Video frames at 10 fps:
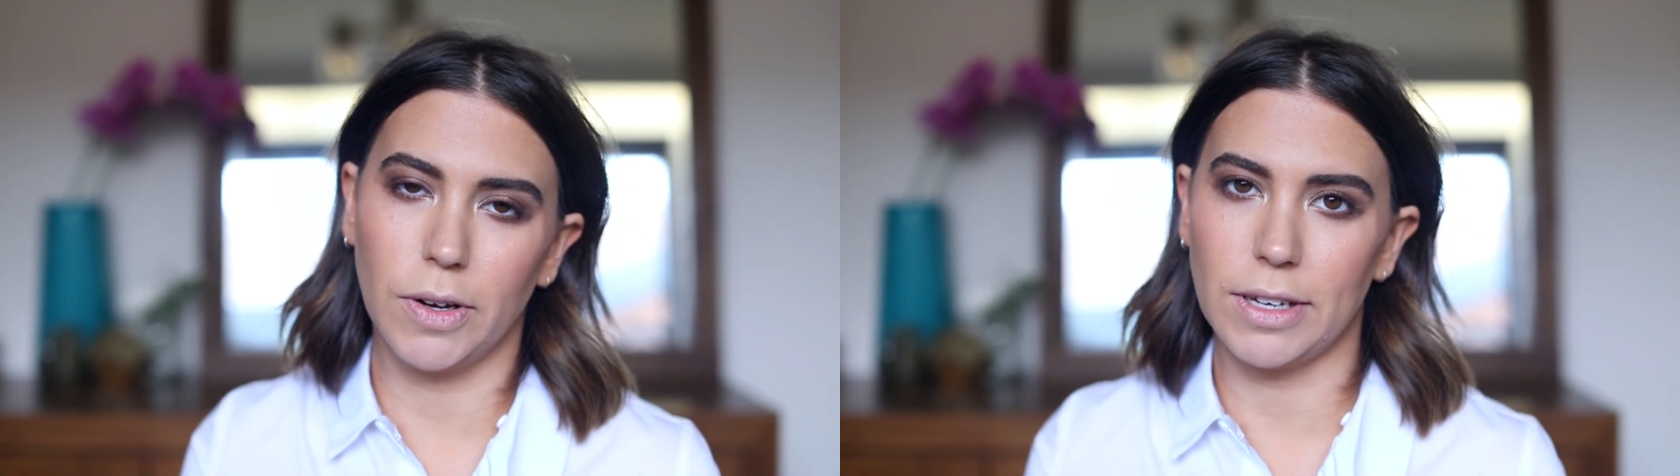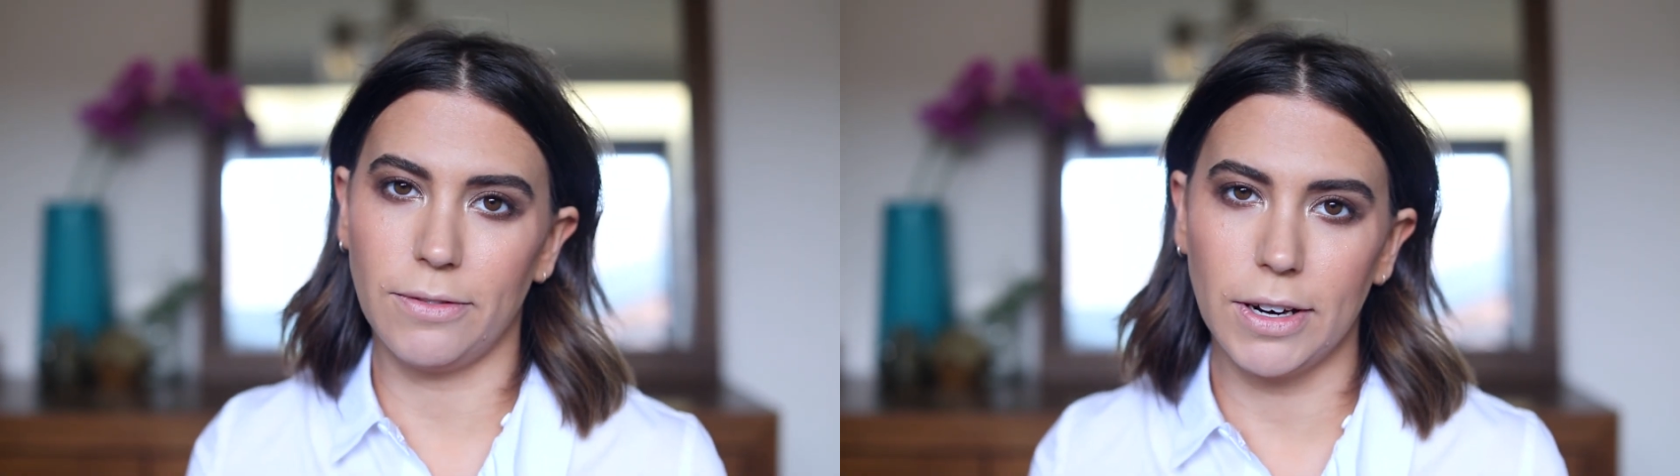
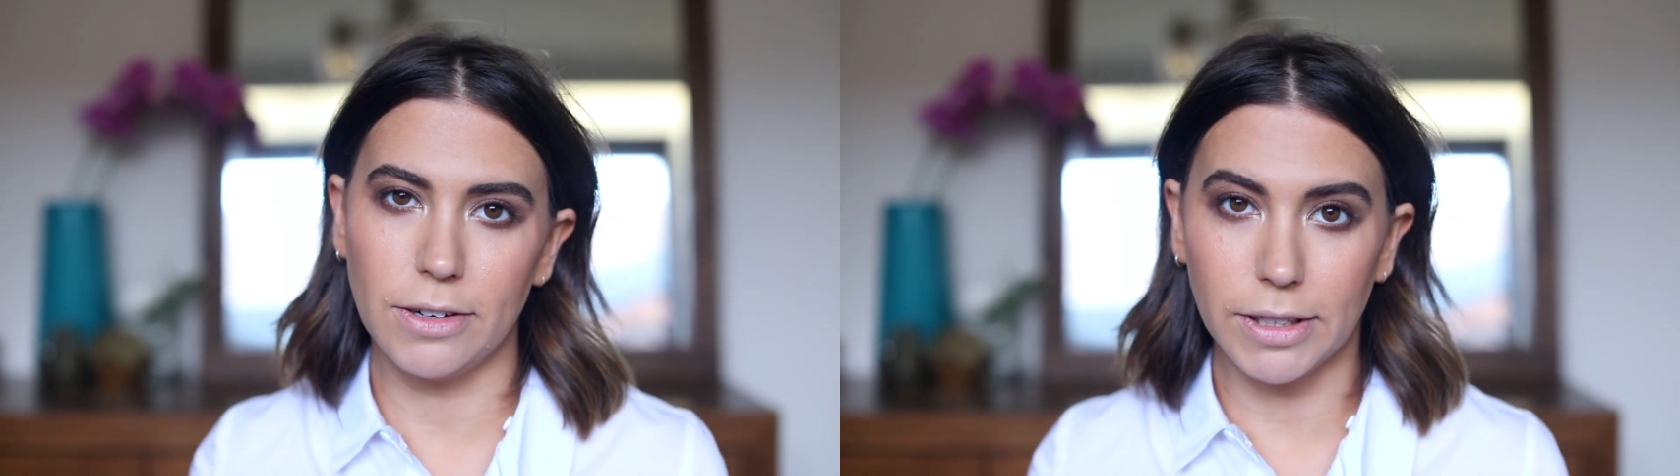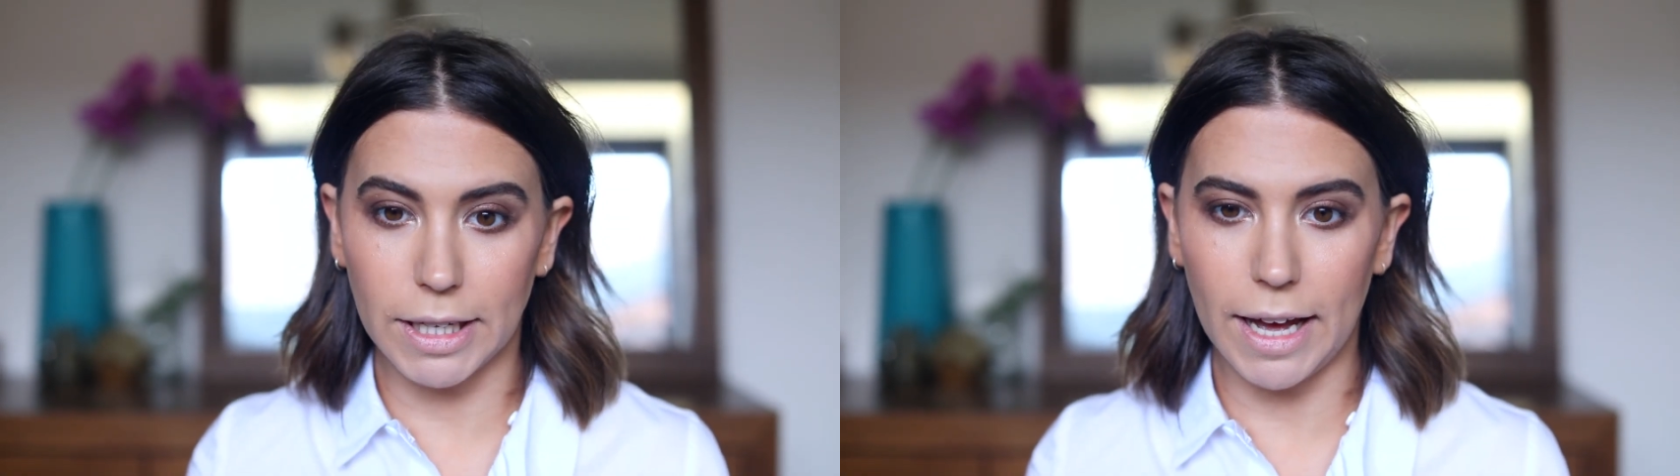because I find
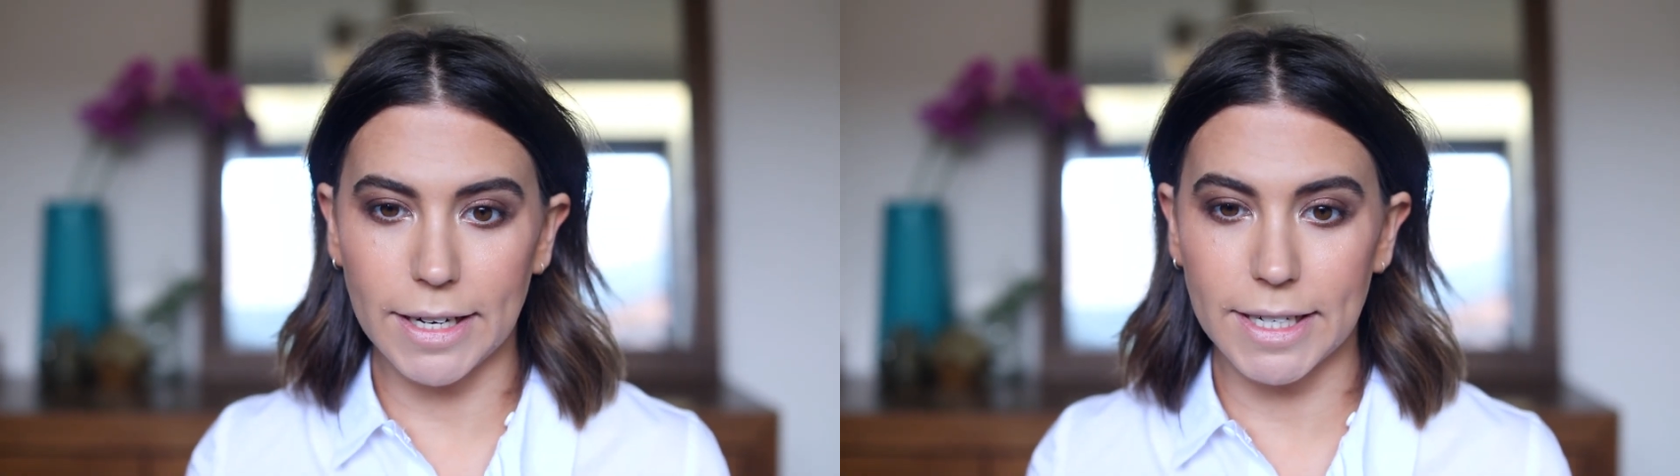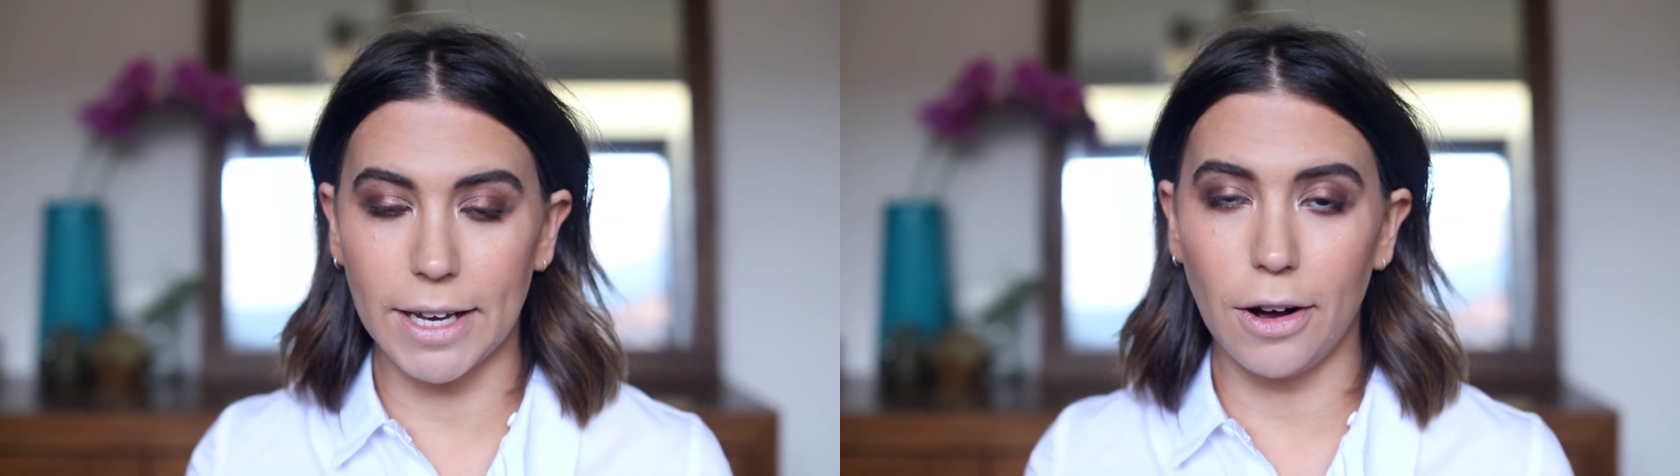it really
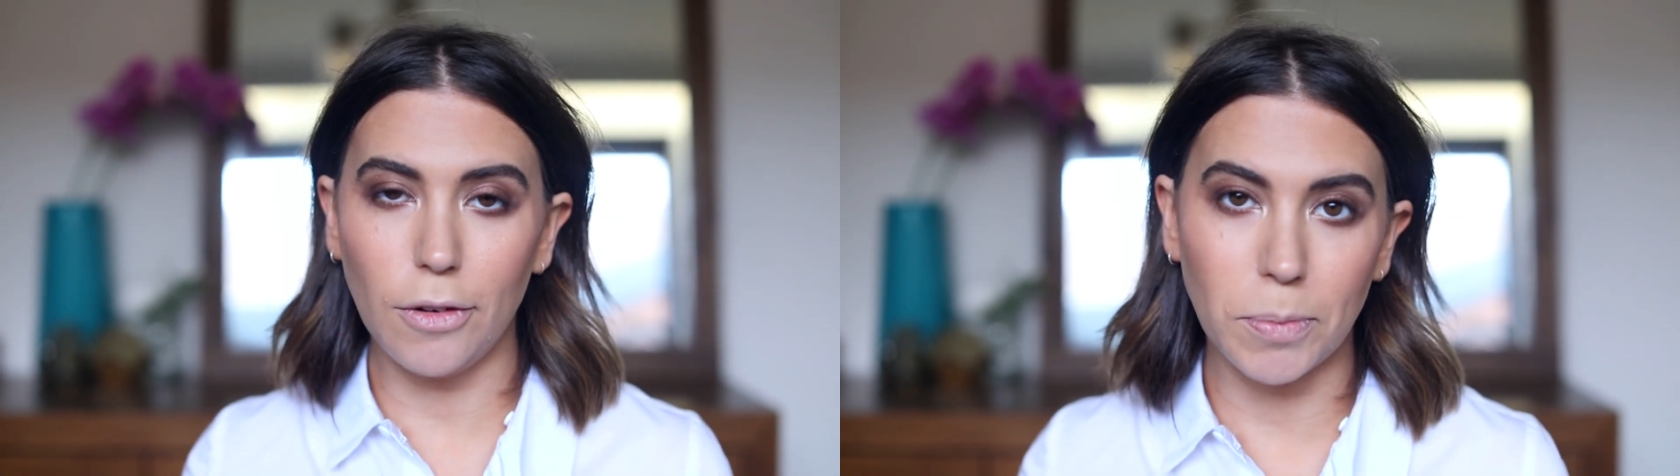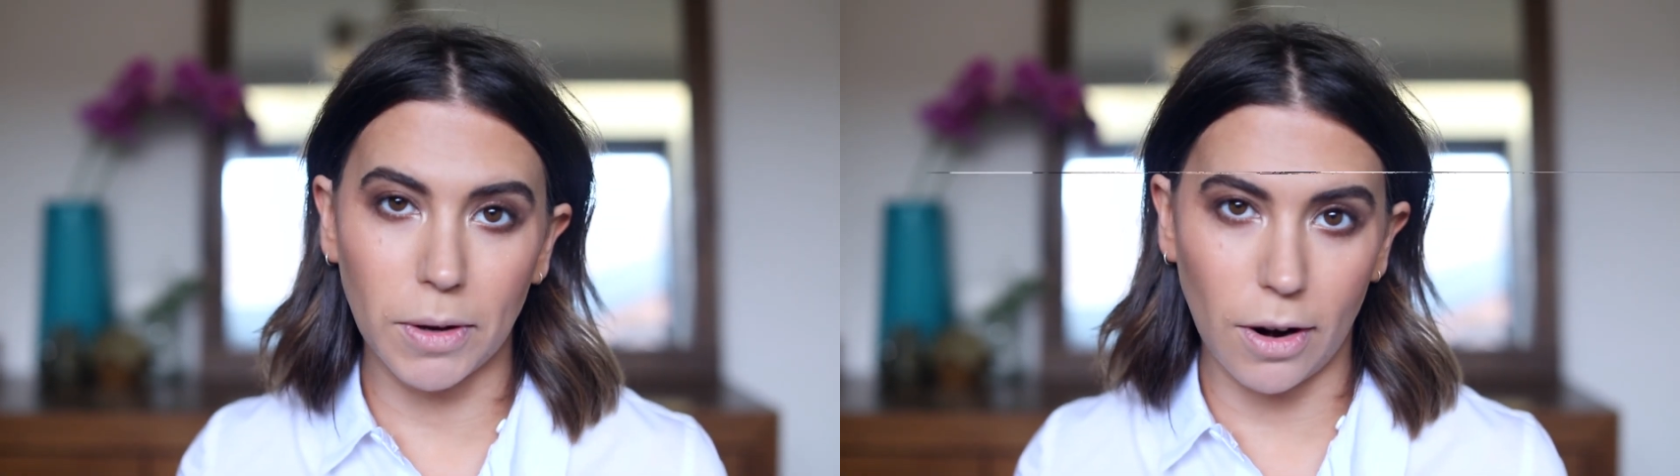hard to get
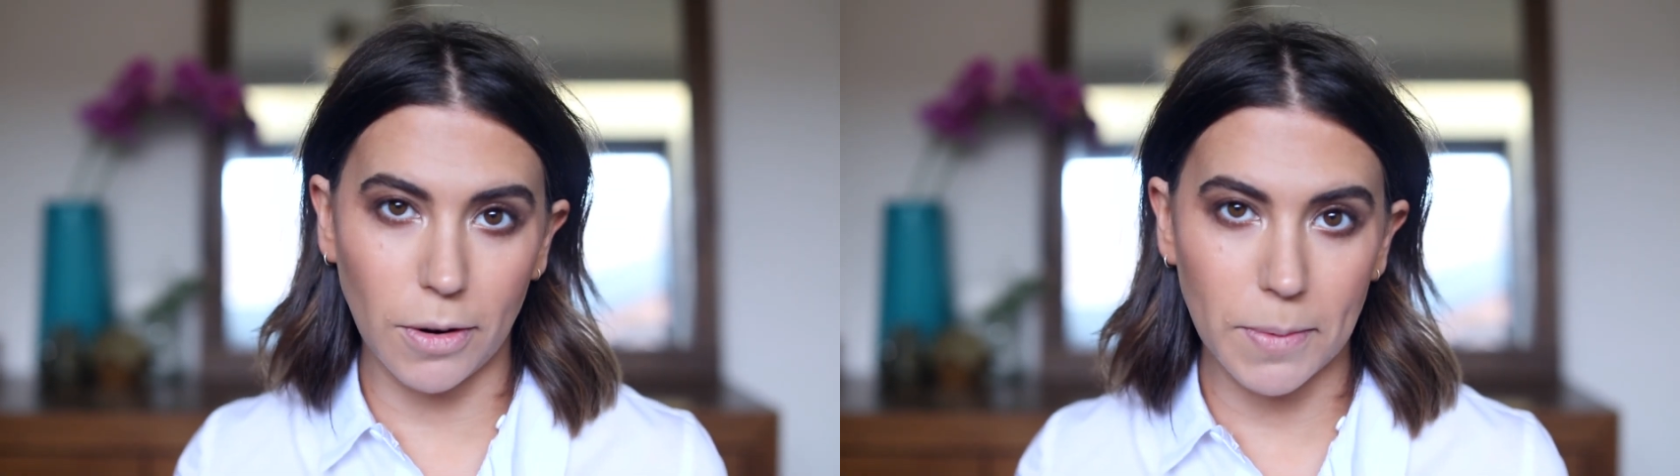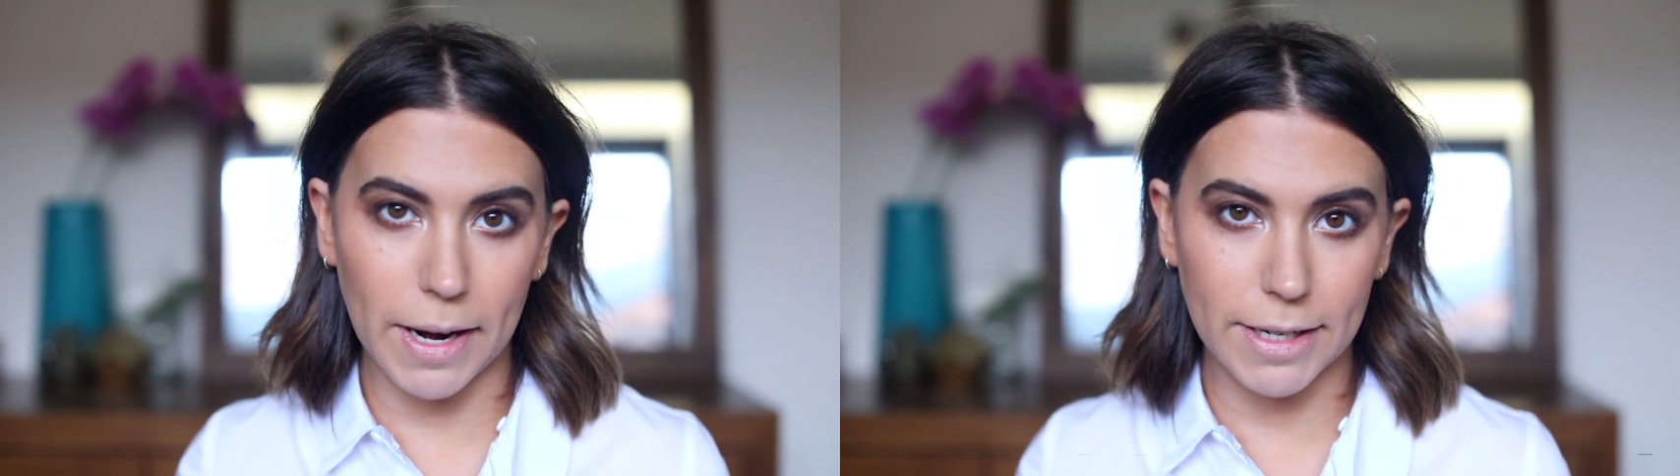off, but
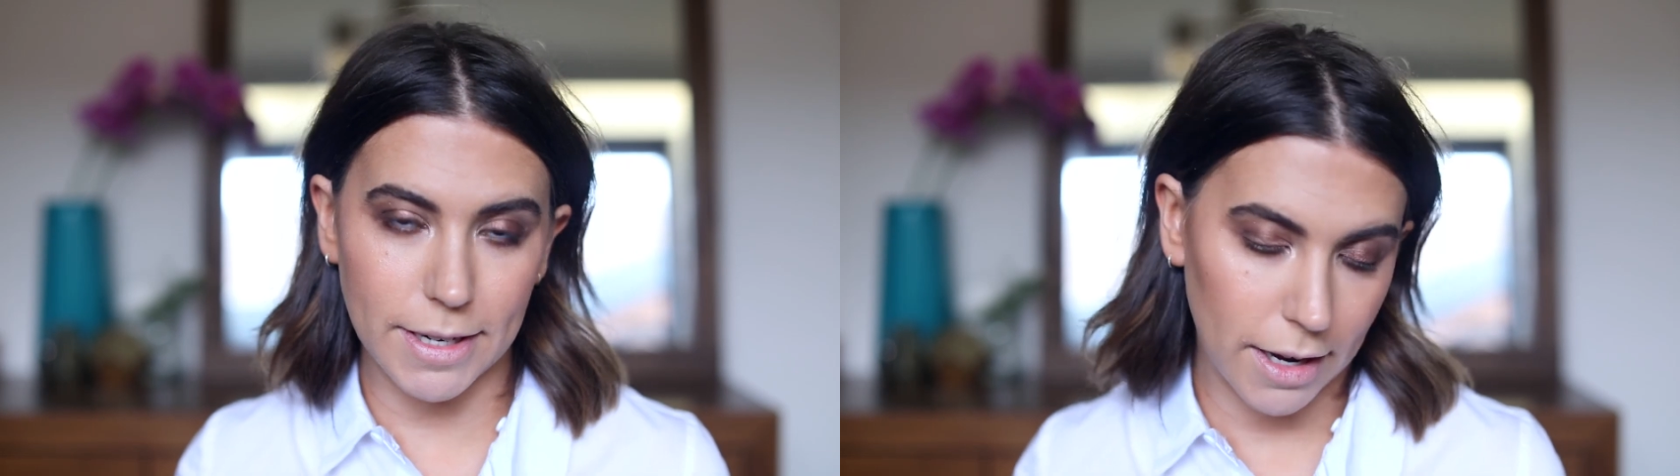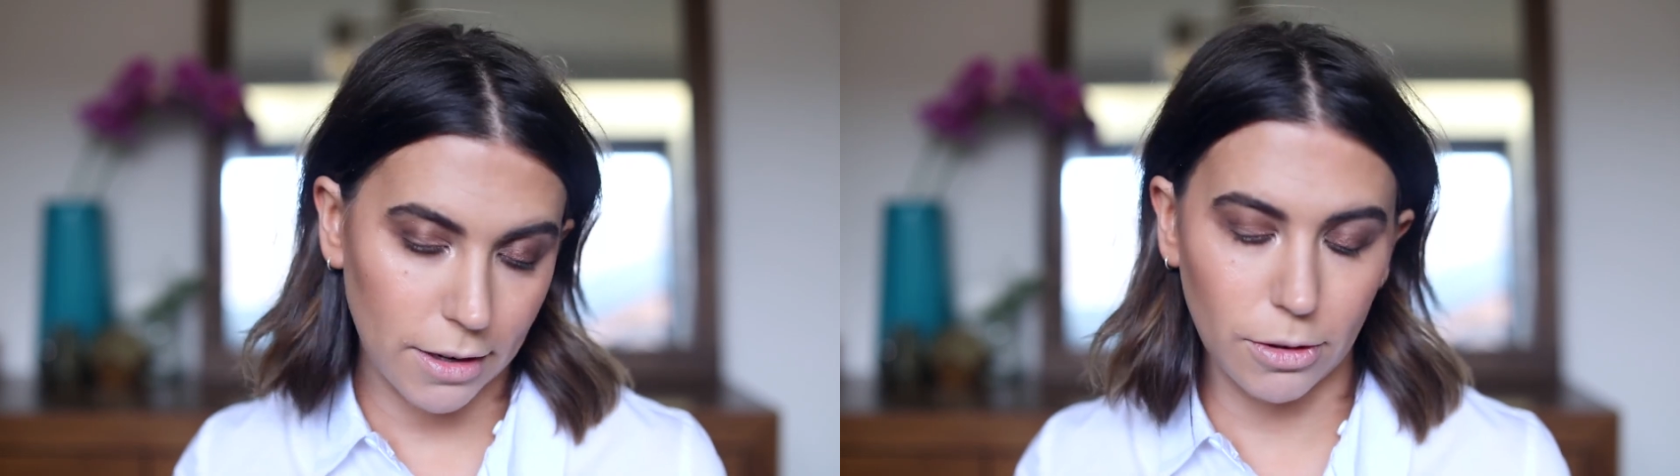on a wedding day,